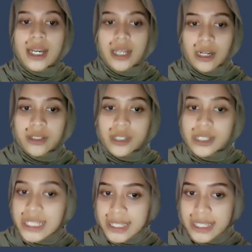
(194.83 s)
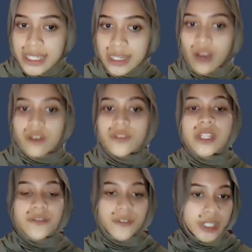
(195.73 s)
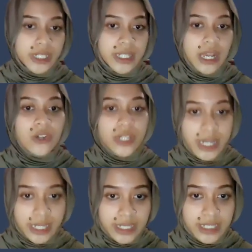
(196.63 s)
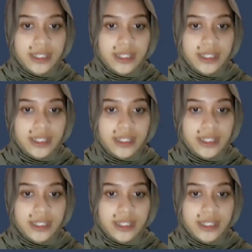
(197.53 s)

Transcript: characteristic of diverse audience,